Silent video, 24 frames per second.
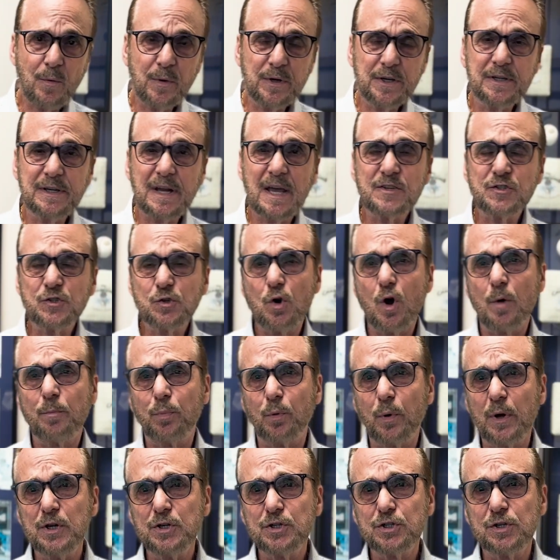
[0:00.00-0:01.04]
in an S
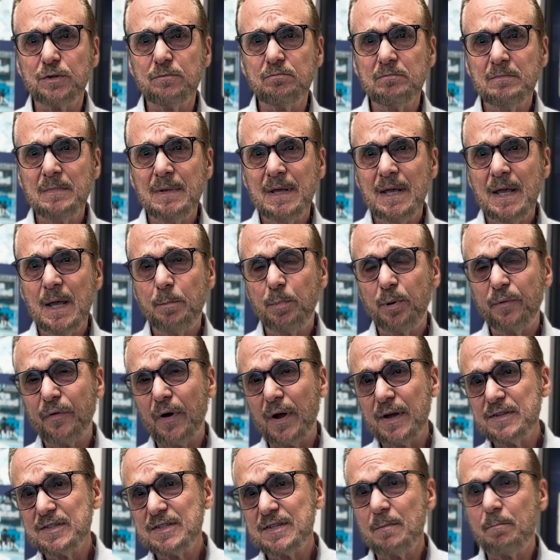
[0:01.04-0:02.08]
corporation, it
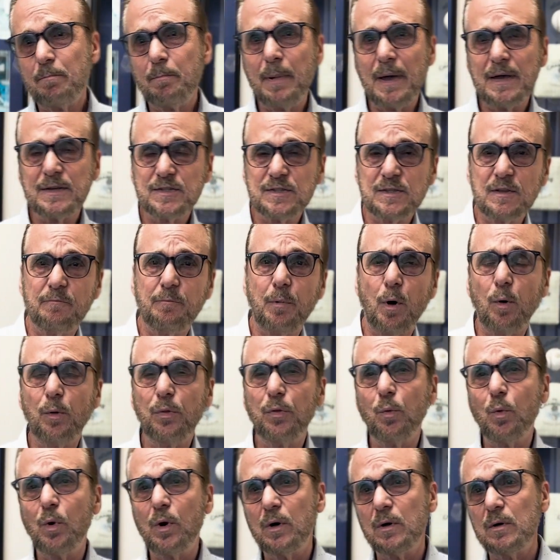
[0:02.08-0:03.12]
provides the best of both
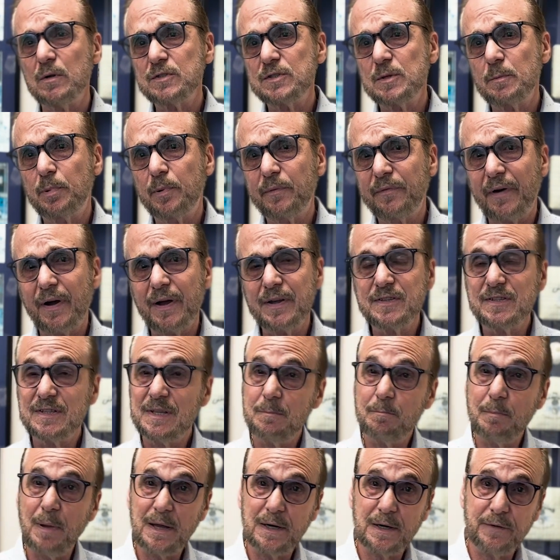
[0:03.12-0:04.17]
worlds. It provides the
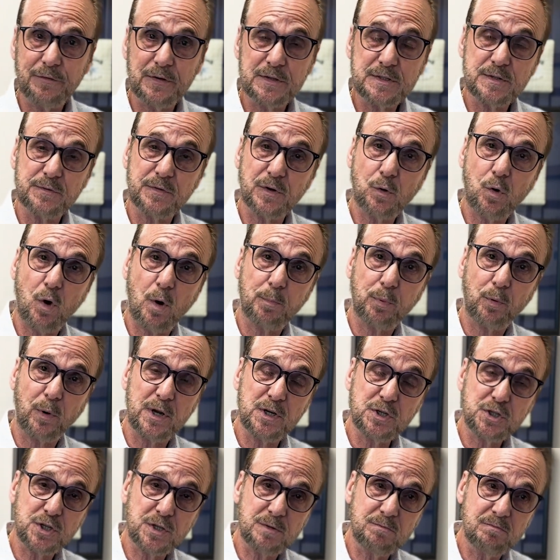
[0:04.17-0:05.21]
benefits of a
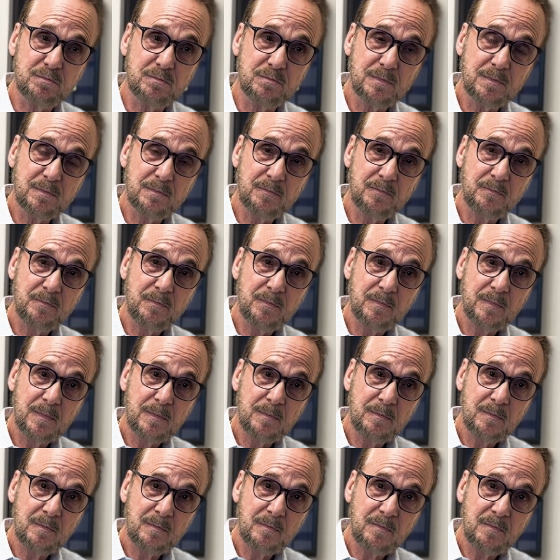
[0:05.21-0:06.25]
corporation
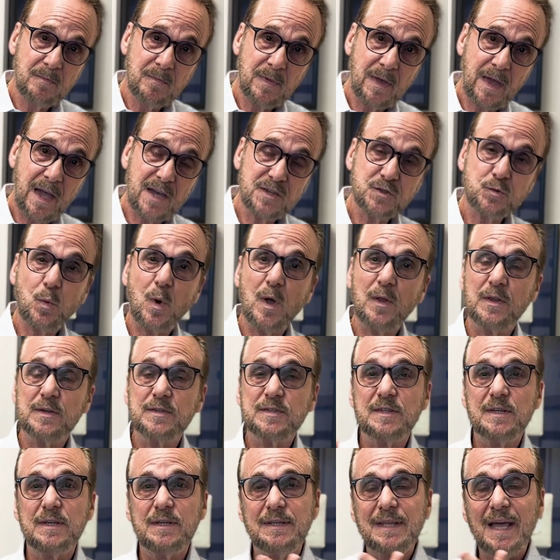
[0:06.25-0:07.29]
as well as
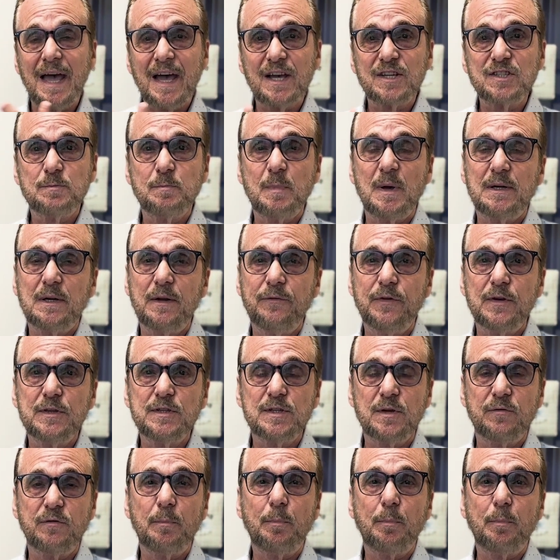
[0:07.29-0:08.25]
the tax benefits of a